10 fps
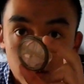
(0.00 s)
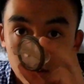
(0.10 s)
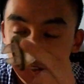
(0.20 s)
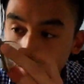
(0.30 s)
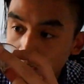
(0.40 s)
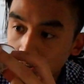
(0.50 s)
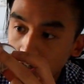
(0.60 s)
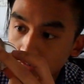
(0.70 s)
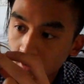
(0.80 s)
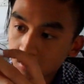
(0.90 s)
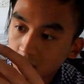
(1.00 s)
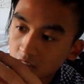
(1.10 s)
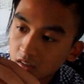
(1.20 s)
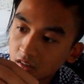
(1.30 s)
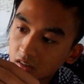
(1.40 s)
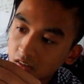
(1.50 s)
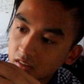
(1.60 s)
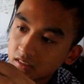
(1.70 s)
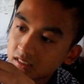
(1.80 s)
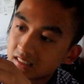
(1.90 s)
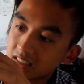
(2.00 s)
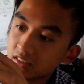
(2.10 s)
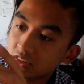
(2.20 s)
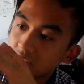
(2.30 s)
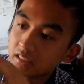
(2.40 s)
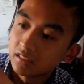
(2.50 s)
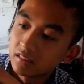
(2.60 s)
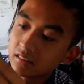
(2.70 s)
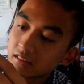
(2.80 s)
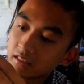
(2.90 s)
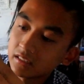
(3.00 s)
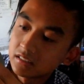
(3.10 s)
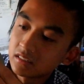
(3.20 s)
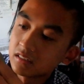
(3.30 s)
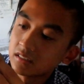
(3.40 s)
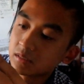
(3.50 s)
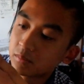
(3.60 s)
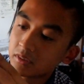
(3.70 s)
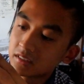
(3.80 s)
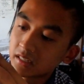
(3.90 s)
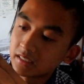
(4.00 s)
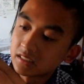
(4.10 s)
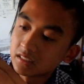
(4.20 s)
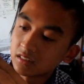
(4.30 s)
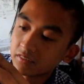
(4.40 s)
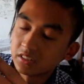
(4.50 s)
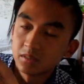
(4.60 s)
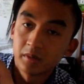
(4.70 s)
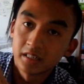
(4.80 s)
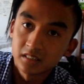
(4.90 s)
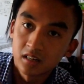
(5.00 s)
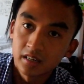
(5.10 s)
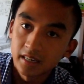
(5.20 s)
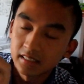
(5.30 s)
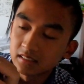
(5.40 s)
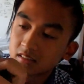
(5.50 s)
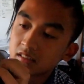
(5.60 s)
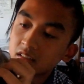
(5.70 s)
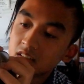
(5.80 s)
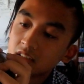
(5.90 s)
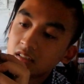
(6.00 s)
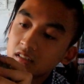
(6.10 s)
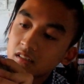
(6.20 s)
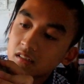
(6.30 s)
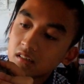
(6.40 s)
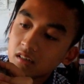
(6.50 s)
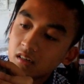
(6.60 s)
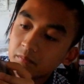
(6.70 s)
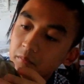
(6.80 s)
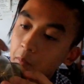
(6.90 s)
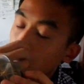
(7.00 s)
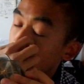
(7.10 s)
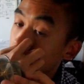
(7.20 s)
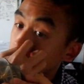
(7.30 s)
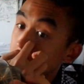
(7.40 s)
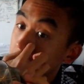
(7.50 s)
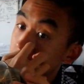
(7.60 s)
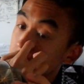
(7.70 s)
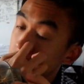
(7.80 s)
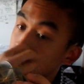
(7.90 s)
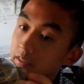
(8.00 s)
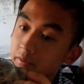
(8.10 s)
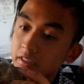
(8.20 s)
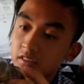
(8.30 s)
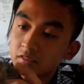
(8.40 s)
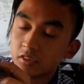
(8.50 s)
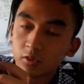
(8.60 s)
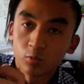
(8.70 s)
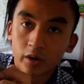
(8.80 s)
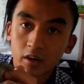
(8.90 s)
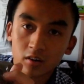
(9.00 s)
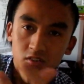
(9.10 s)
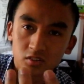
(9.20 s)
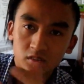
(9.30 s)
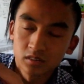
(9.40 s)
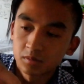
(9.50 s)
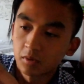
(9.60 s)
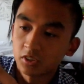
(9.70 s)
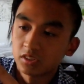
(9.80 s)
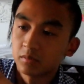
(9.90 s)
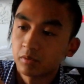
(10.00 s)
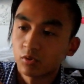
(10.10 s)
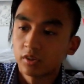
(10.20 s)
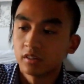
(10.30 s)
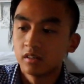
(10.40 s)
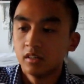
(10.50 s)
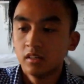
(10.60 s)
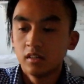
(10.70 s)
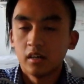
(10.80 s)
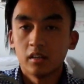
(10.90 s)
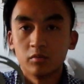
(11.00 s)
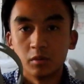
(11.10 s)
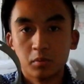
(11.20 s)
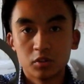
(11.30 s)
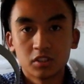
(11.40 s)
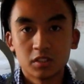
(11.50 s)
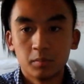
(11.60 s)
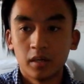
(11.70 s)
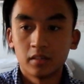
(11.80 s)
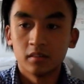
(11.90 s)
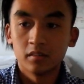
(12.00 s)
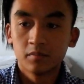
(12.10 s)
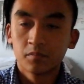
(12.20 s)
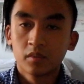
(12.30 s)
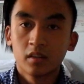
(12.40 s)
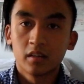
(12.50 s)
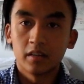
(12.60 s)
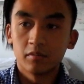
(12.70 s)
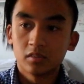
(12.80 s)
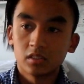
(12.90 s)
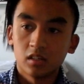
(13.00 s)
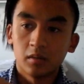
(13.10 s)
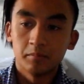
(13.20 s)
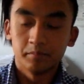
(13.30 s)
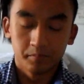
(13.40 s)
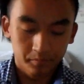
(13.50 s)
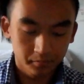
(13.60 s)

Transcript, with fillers: this little cover seals it, and it's a it's a pretty tight seal. Obviously mine is not as um, good as it used to be because of all the wear, and also it's partially broken, and then when you push this button it um,